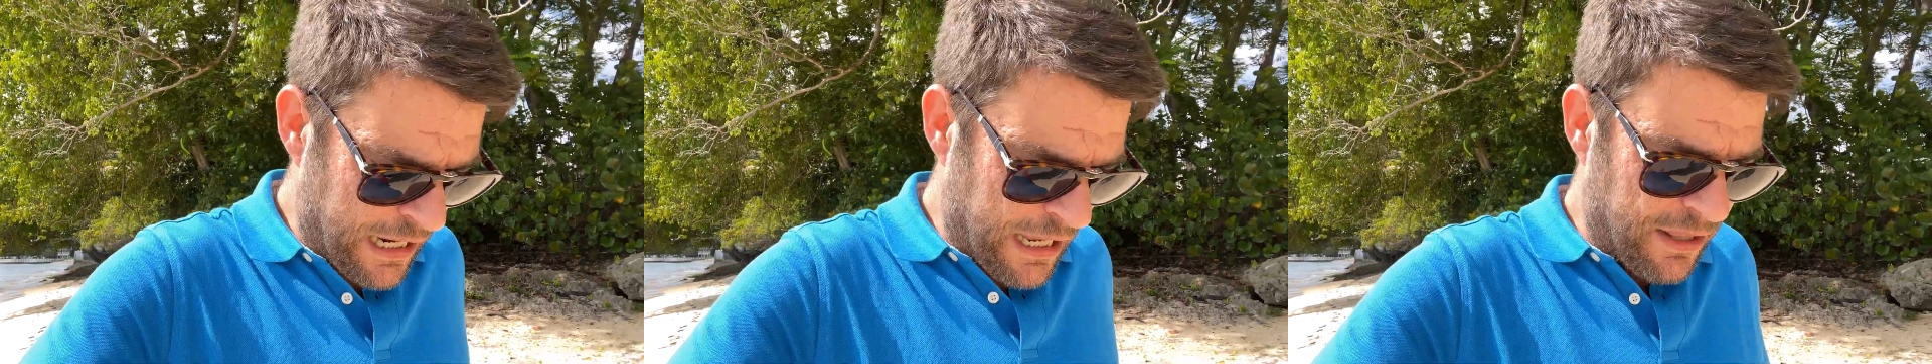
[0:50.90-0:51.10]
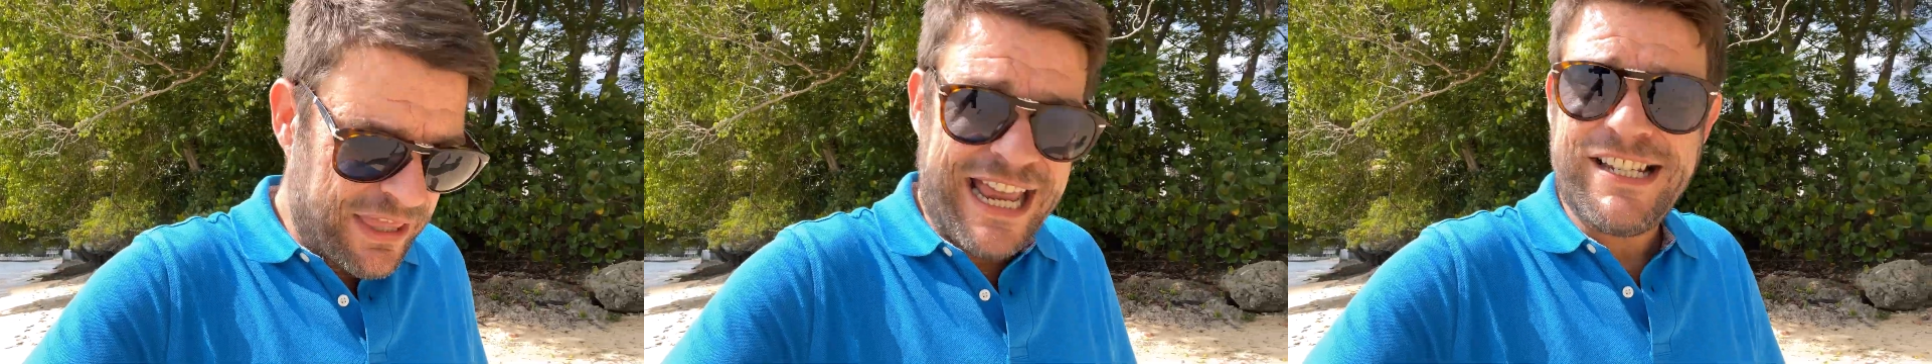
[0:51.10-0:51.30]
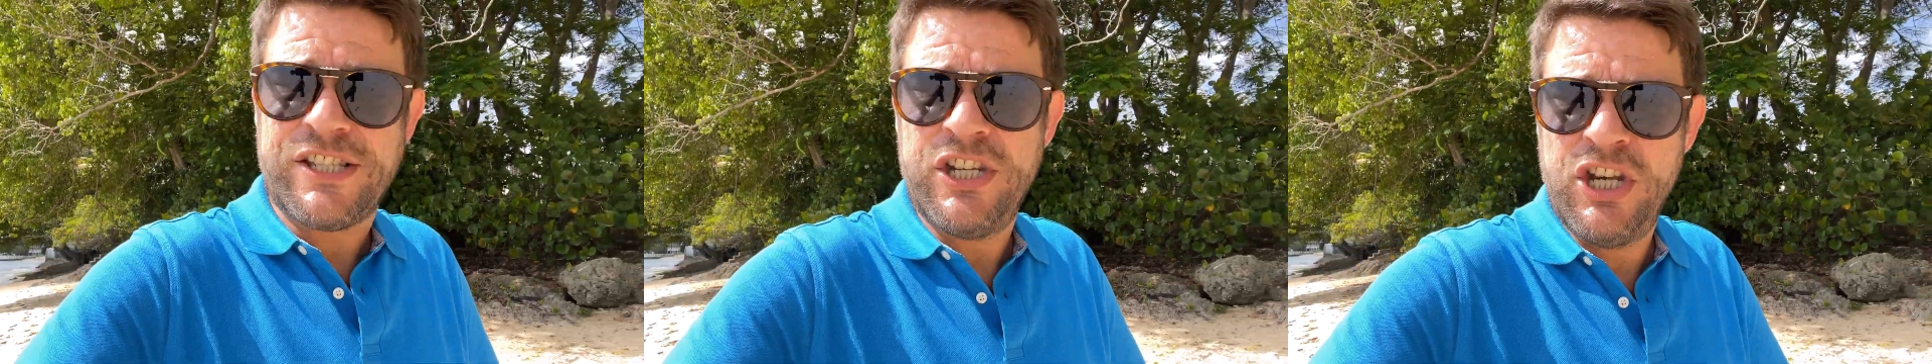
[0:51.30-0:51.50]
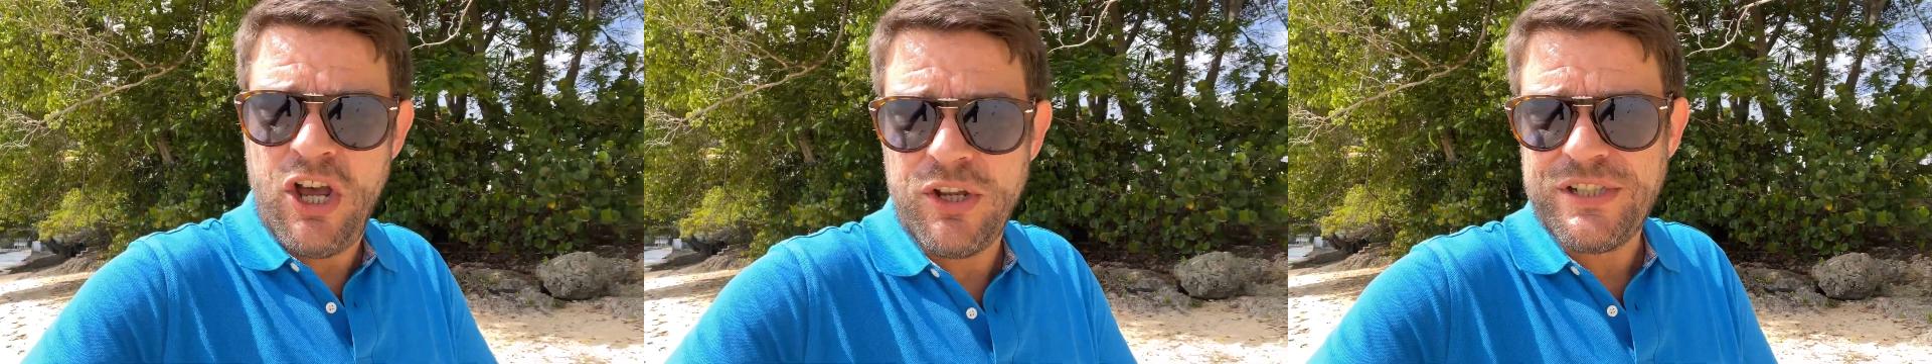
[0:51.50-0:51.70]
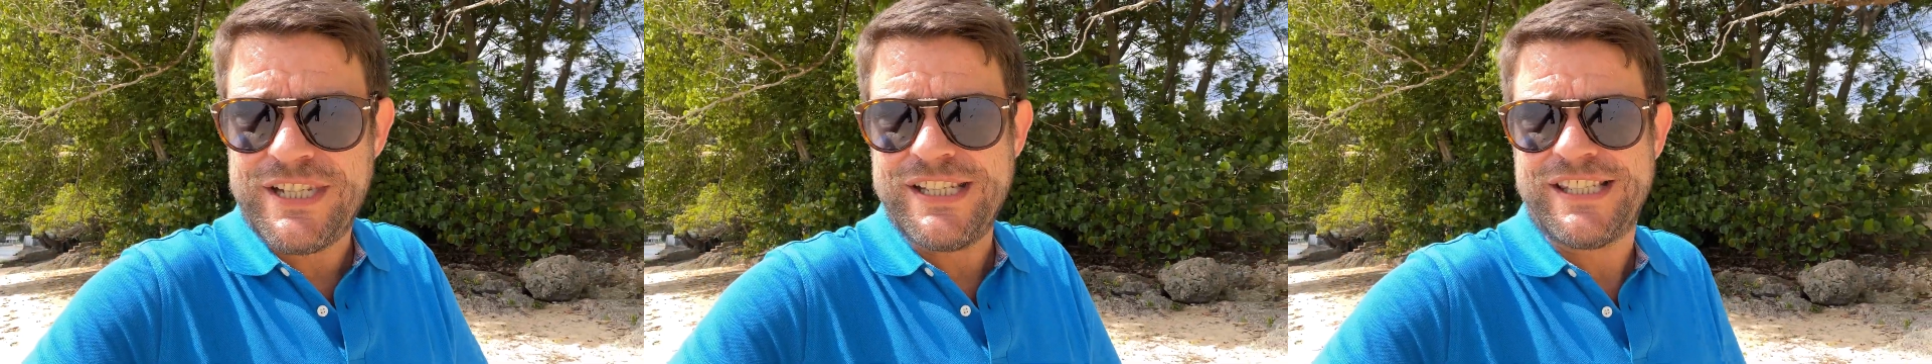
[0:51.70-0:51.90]
that's
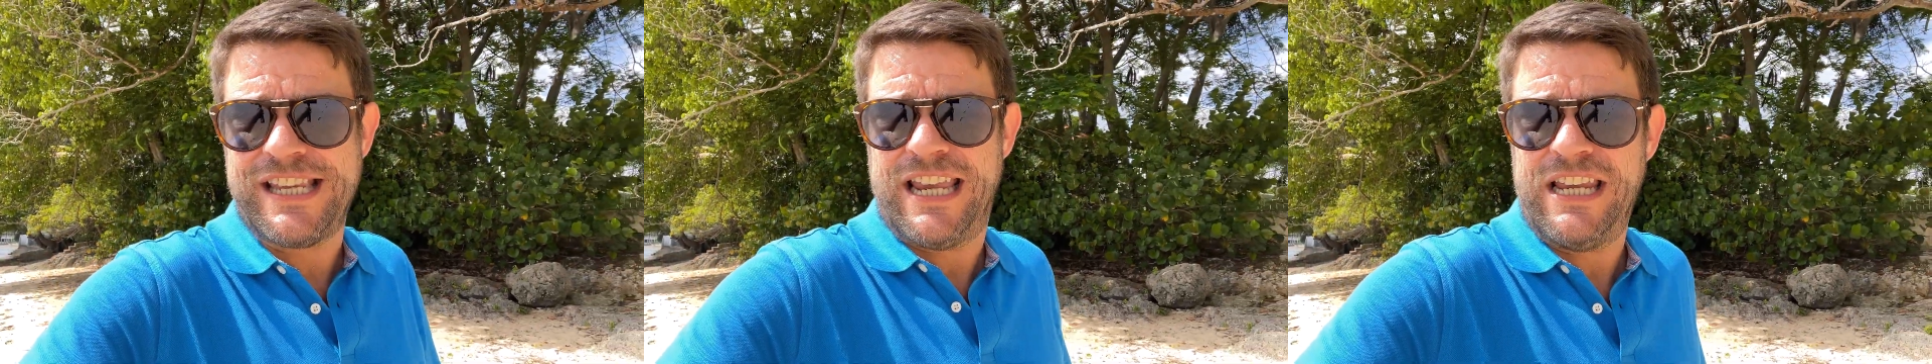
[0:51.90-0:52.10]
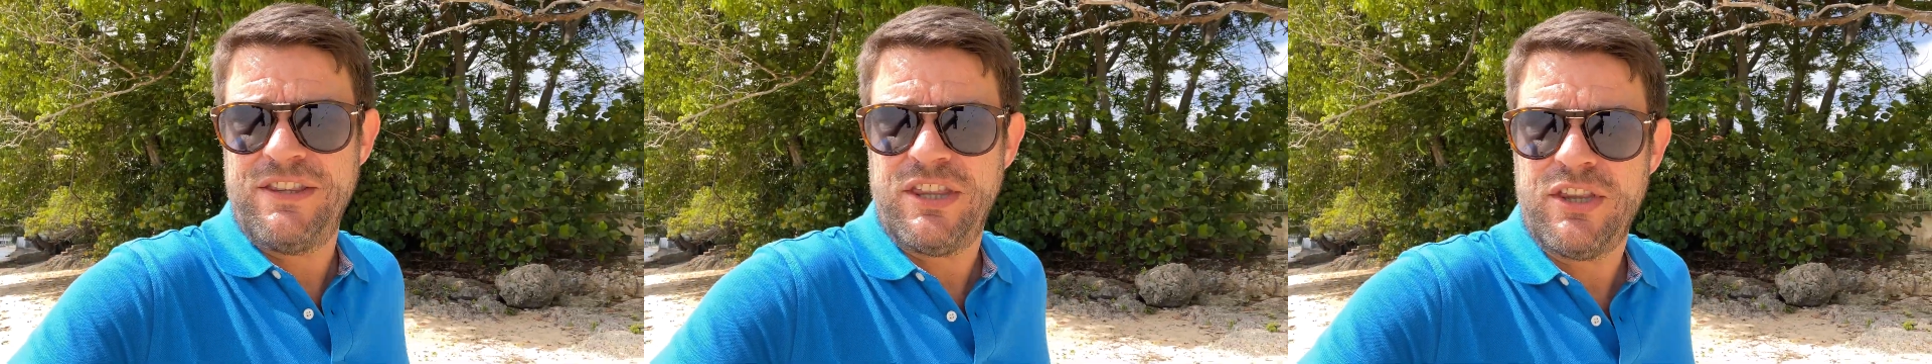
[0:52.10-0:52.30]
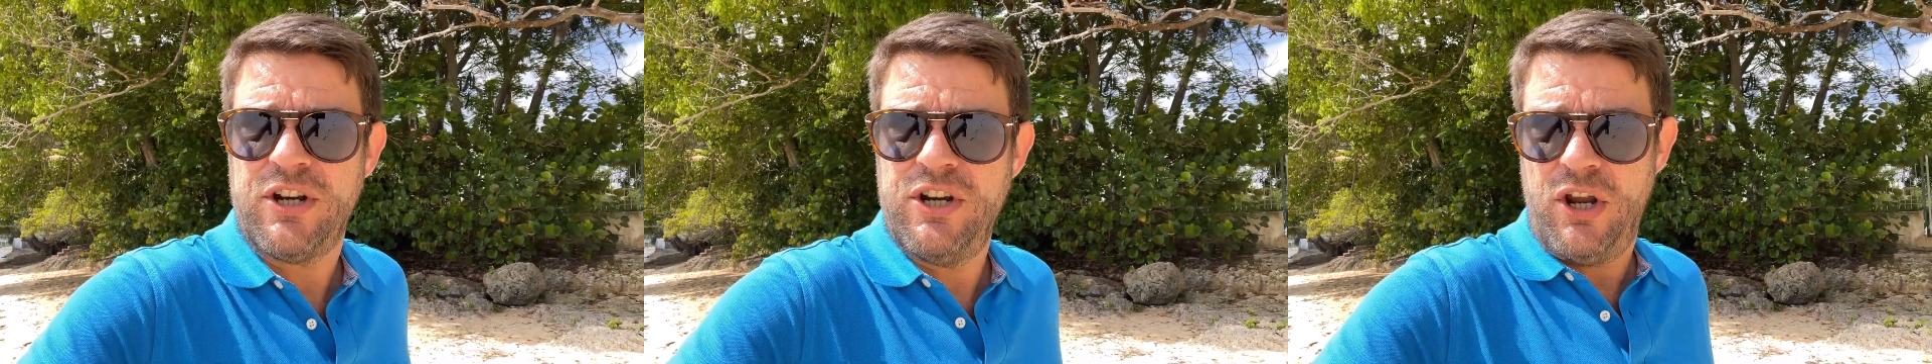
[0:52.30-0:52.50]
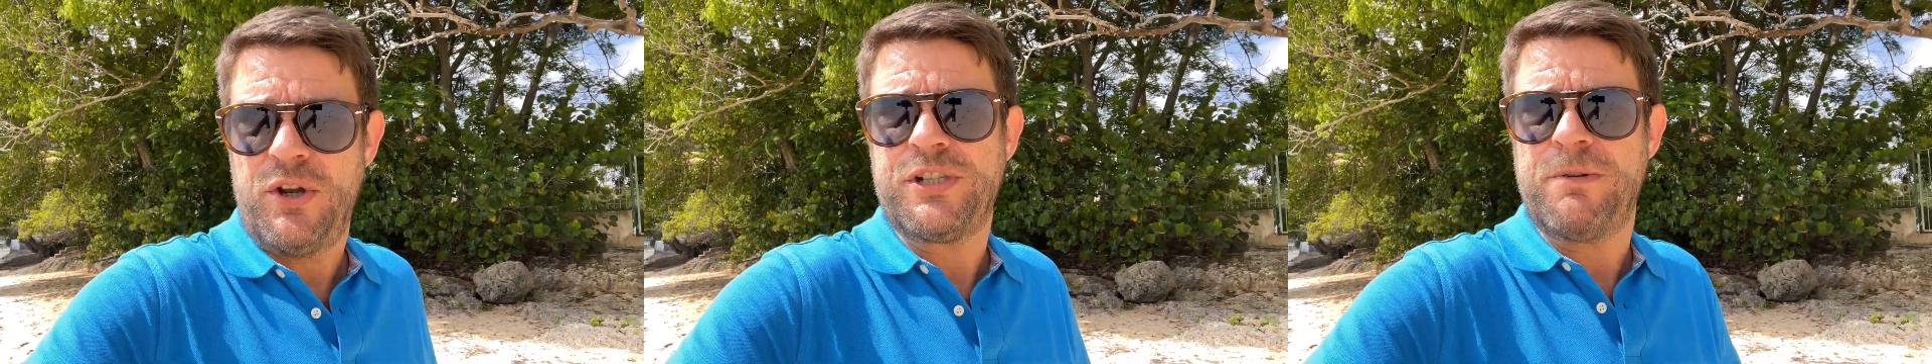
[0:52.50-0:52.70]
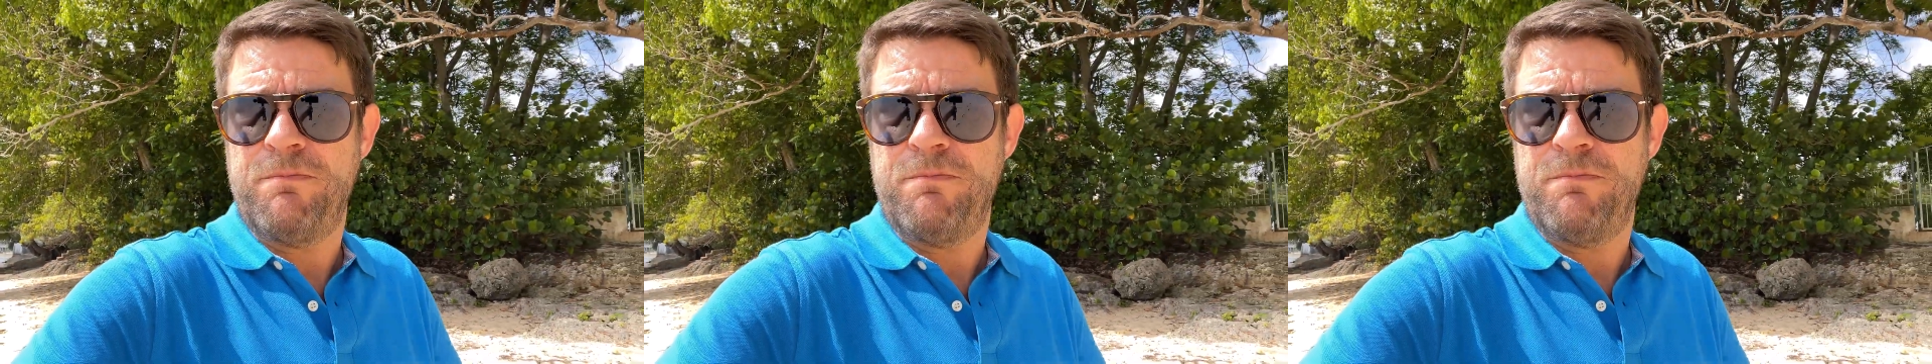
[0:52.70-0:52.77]
not to say that they're not